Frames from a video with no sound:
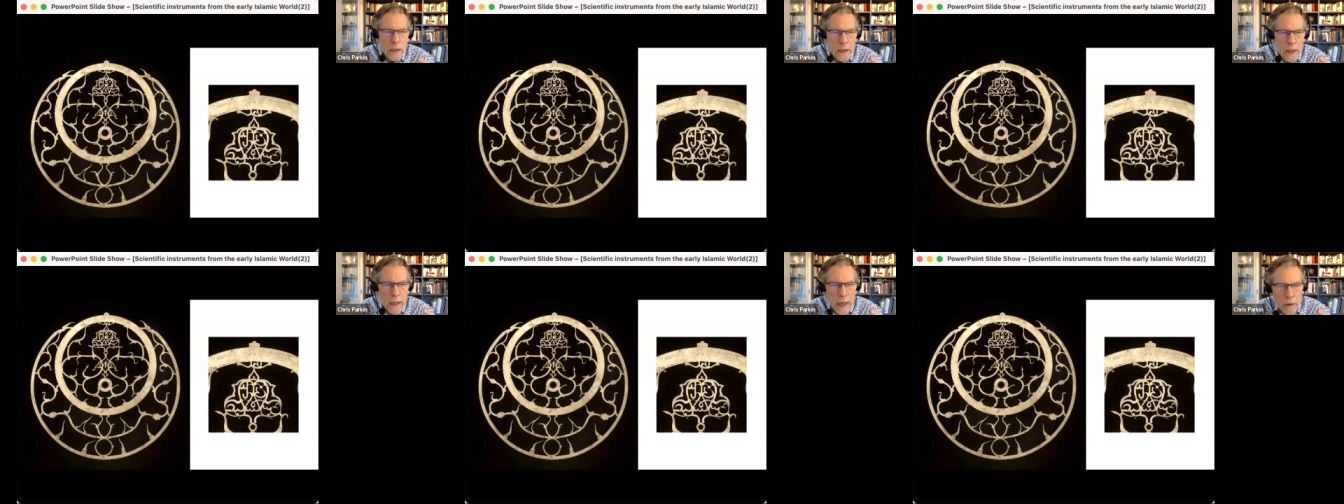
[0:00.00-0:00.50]
in
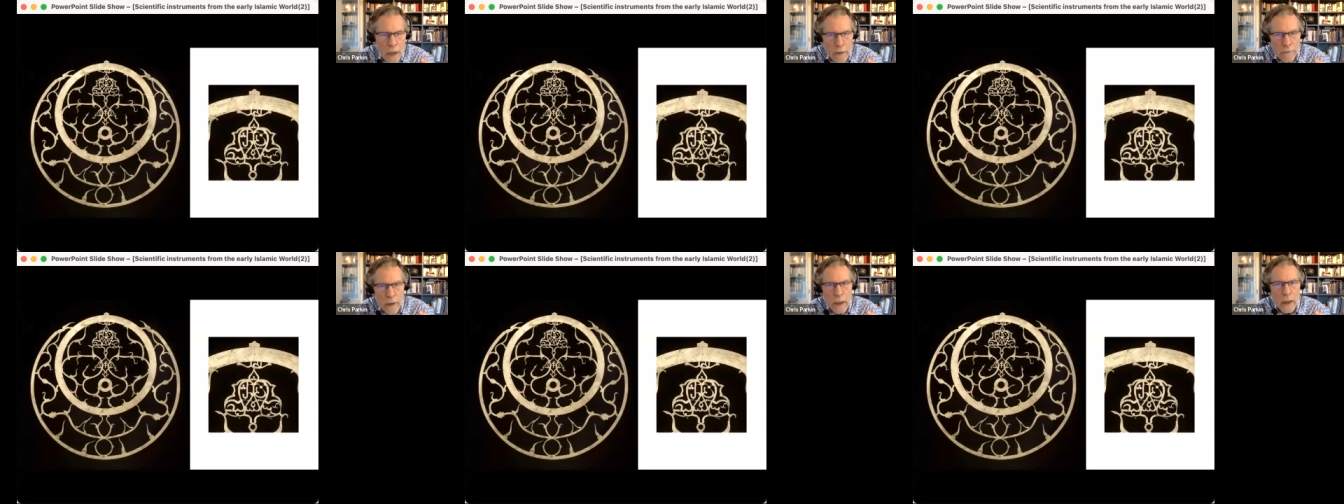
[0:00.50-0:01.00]

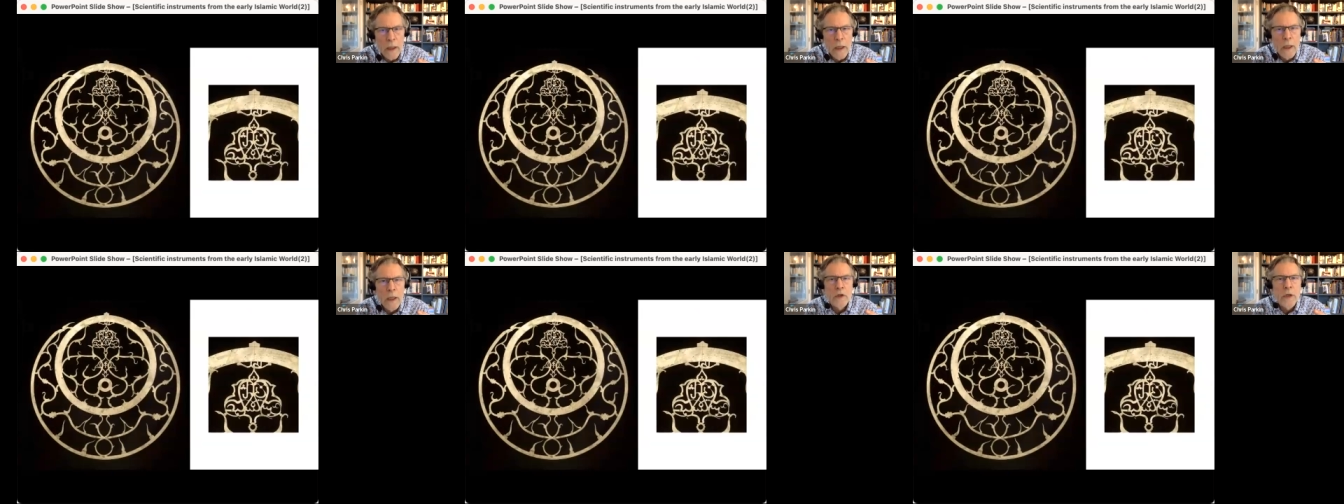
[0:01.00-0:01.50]
calligraphic
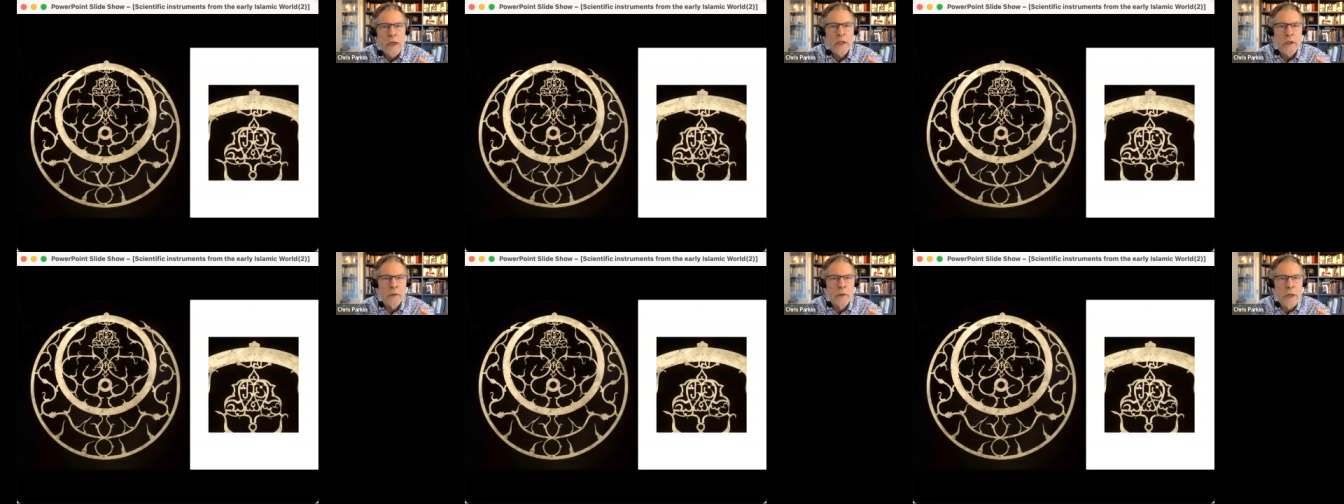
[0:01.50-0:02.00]

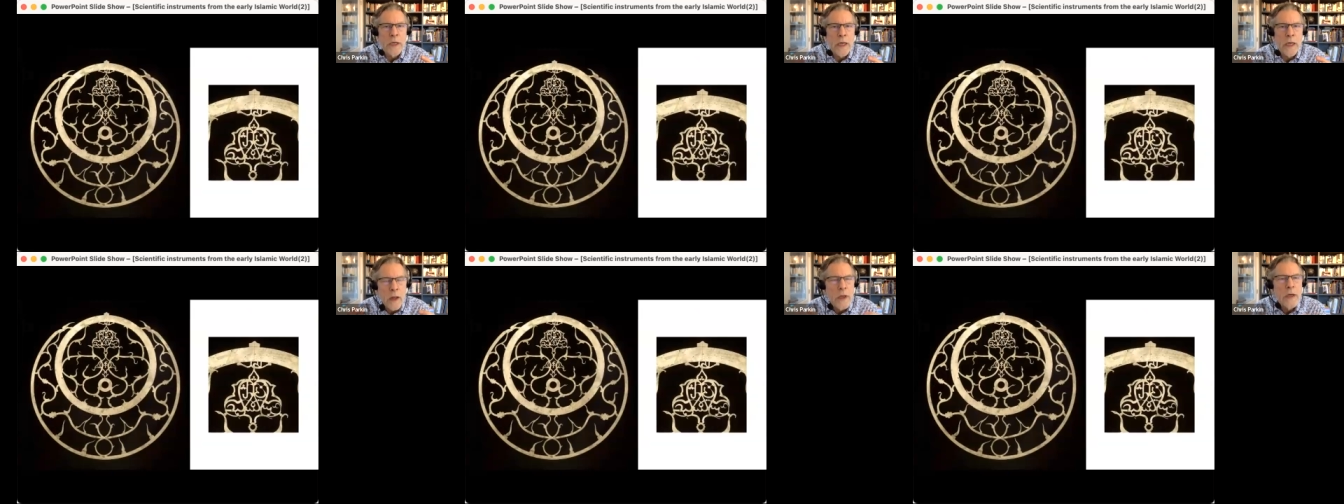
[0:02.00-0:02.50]
tracery
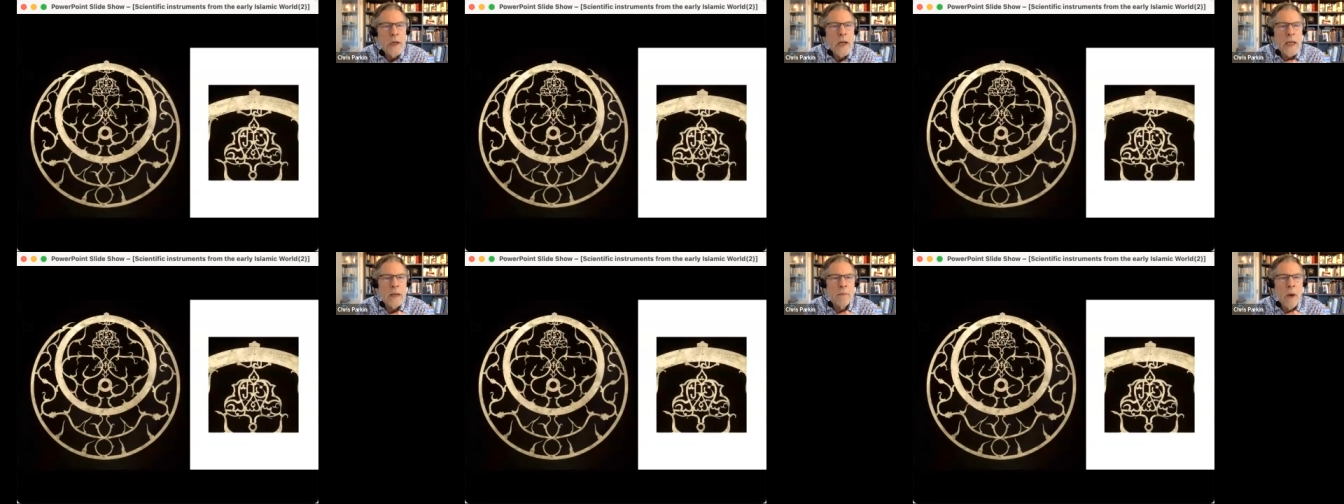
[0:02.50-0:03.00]
the
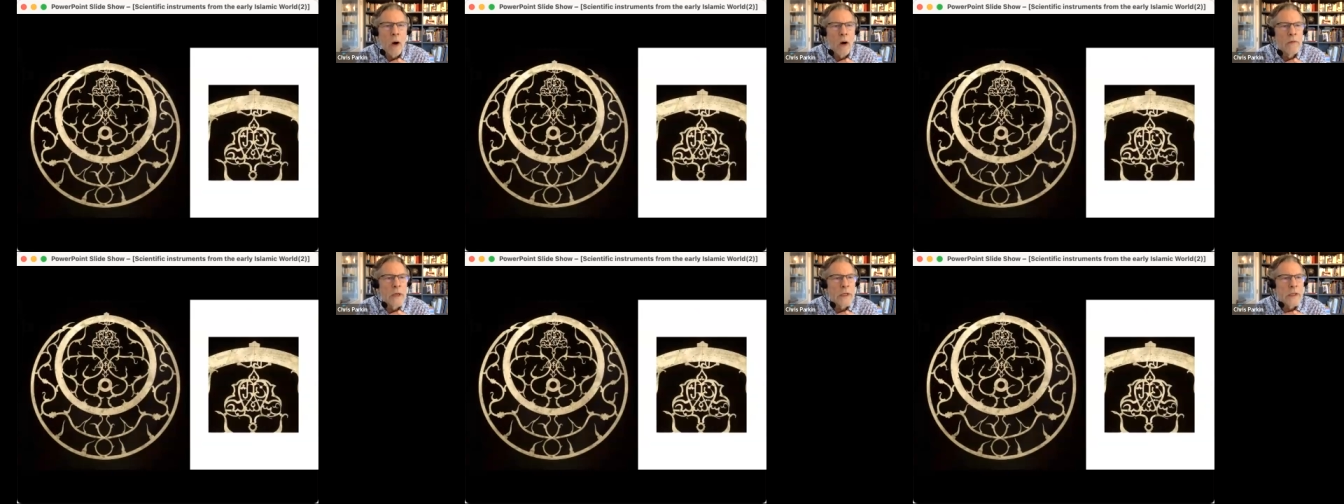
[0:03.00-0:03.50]
name
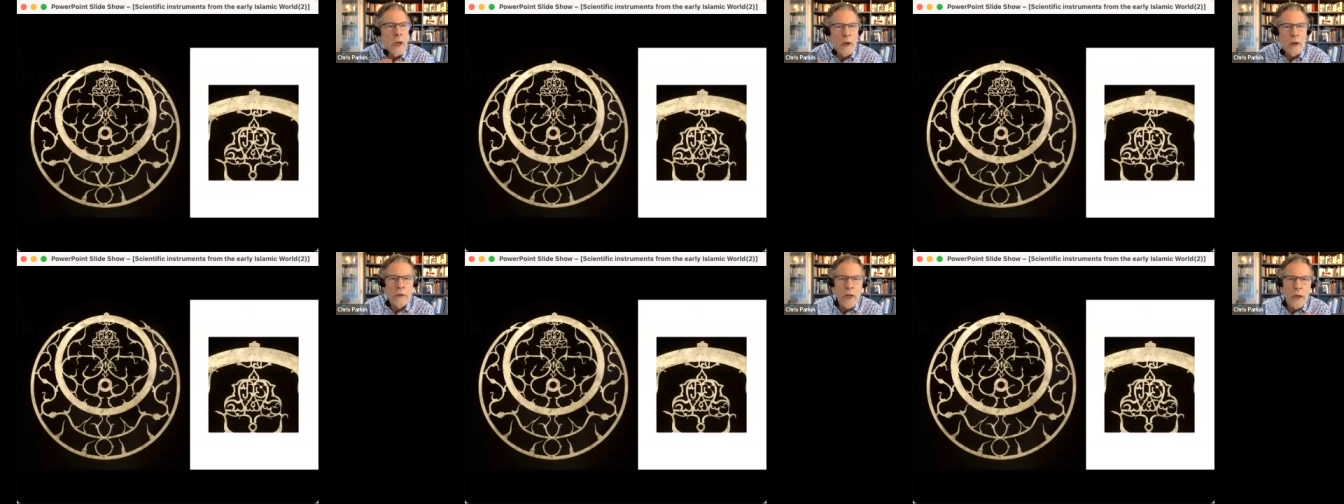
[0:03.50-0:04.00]
of its
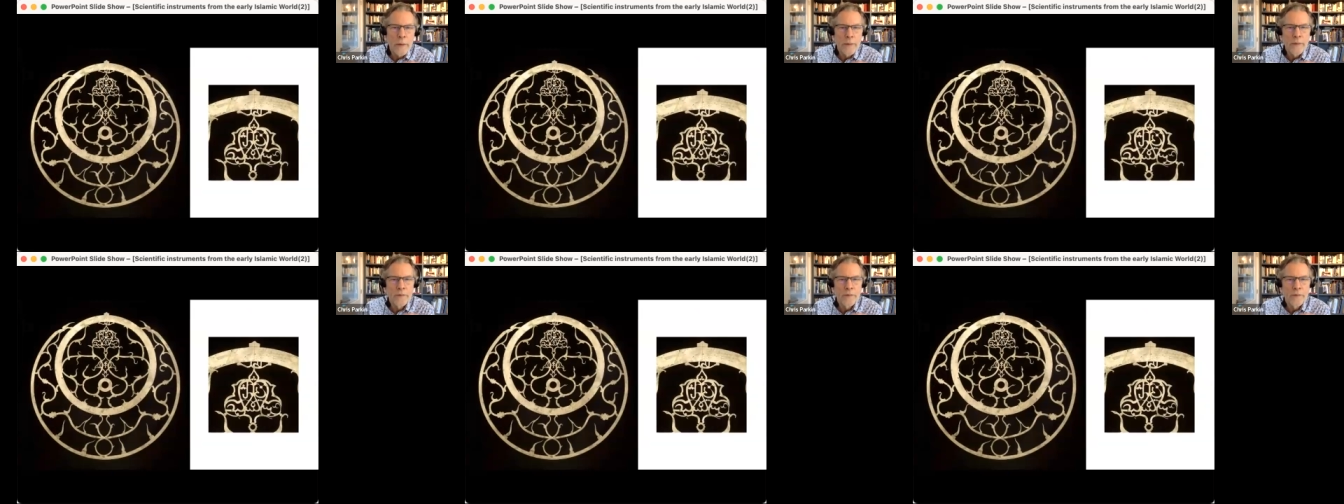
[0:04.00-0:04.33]
owner.